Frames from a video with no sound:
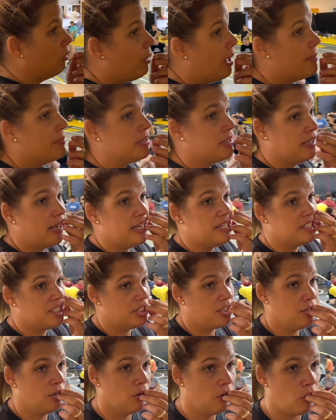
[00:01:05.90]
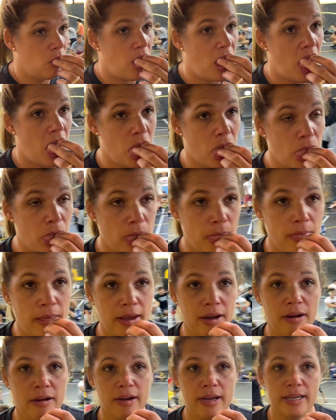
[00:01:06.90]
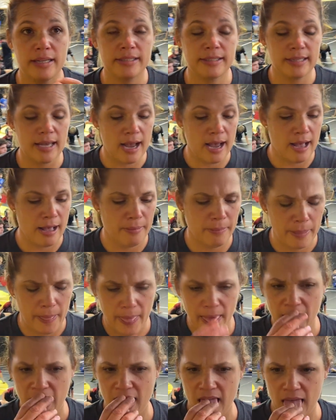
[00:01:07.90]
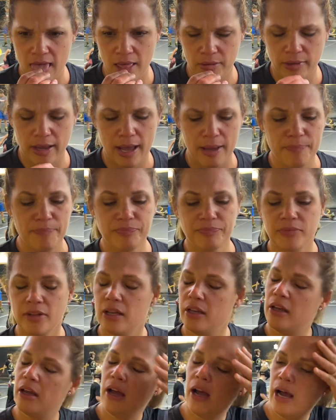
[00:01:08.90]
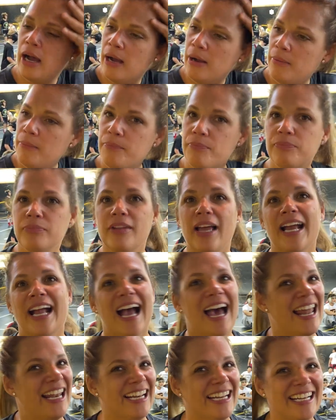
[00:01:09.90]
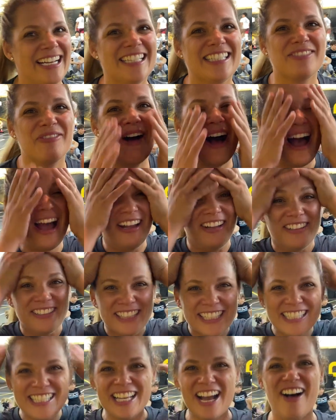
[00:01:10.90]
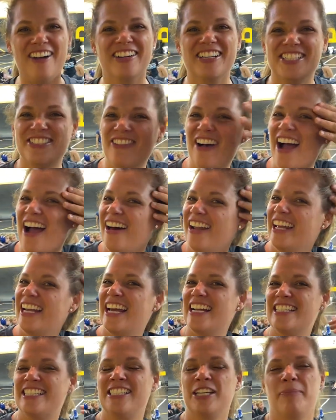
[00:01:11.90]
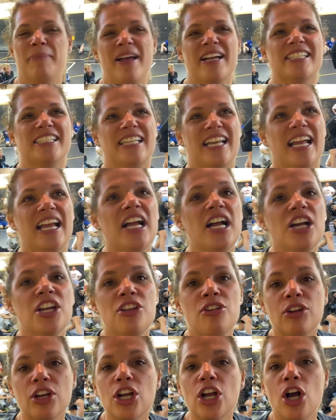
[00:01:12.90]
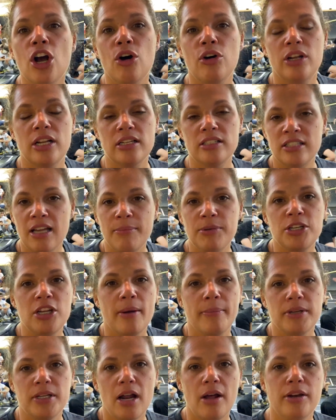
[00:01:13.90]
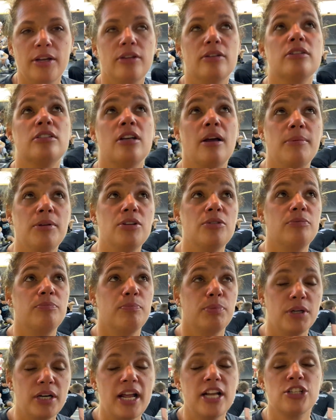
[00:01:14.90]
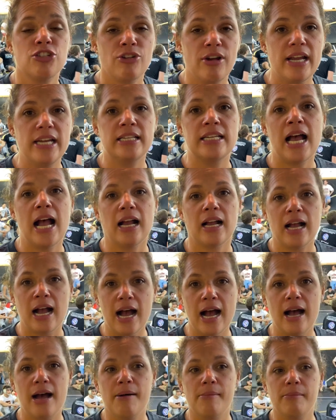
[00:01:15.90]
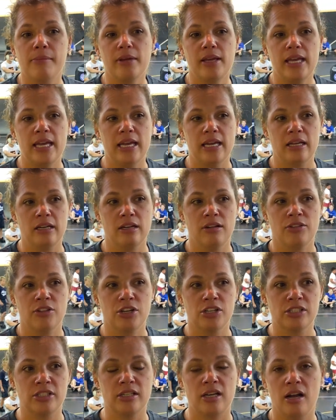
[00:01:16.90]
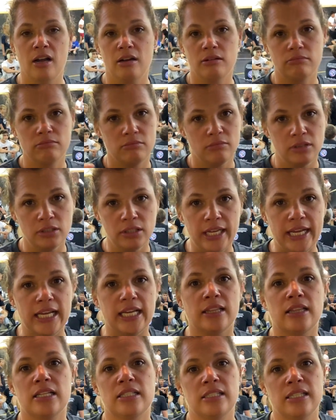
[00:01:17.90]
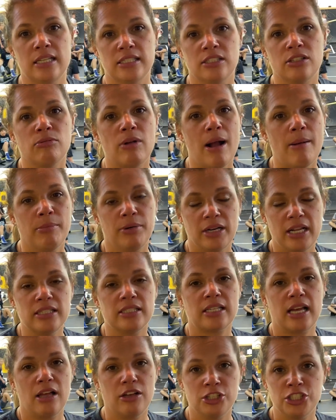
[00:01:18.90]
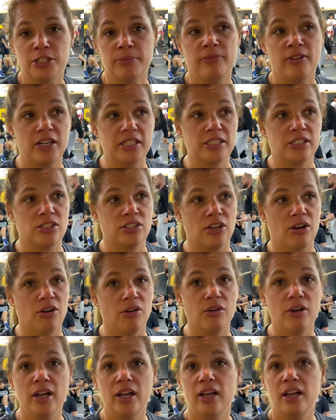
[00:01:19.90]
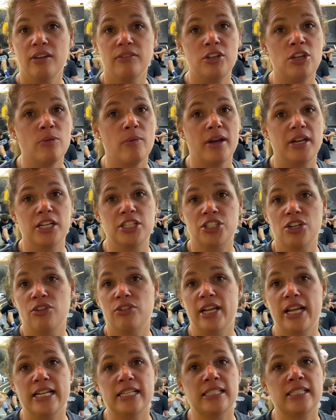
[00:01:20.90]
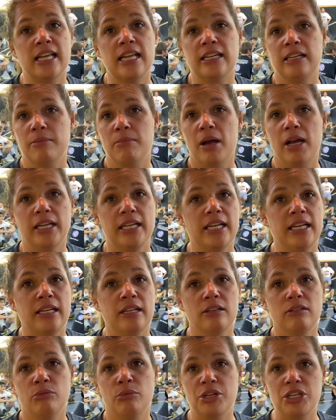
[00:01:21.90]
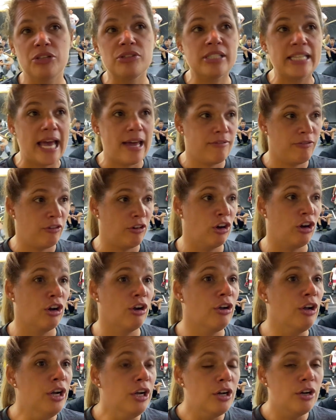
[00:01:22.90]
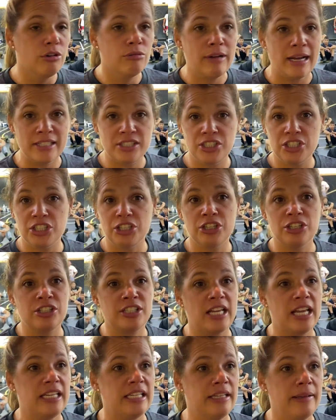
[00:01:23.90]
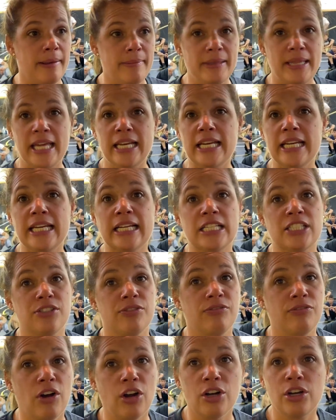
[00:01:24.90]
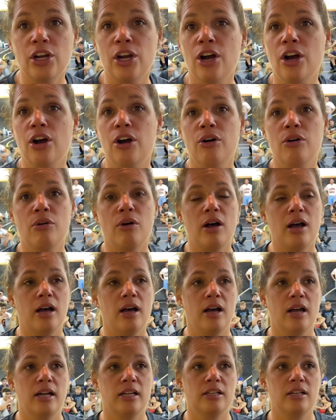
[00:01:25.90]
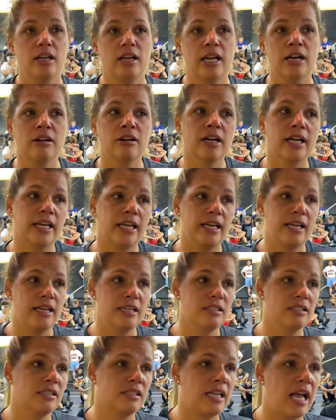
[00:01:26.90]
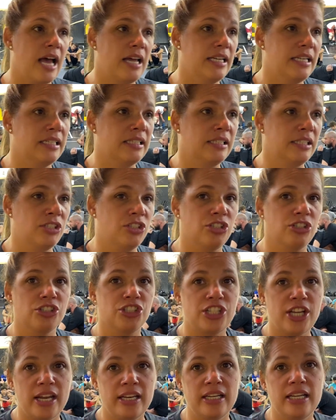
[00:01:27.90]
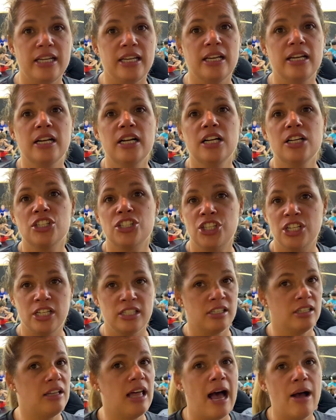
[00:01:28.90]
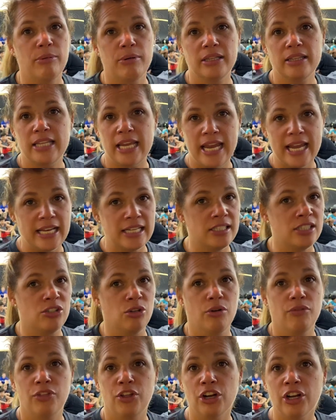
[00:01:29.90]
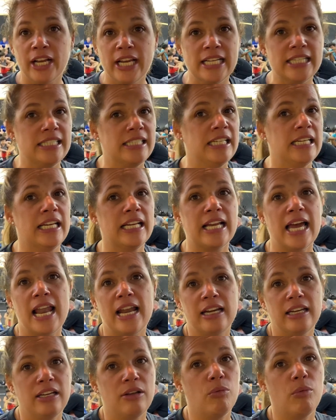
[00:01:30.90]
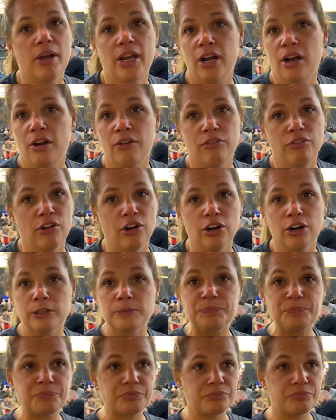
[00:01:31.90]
website too. There is um, oh god, did you get it? I got it. It's oh wild. It's always wild. I got slick back today. You can go to www.burnettrain.com and there's a link that says the Ron Burnett Scholarship Fund. So if you want to donate, send in money. We use that for wrestlers that maybe they need to get to Fargo. Uh, Eric and Scotty's sister Jenny, she does a lot with dance. So if their kids need to get anywhere for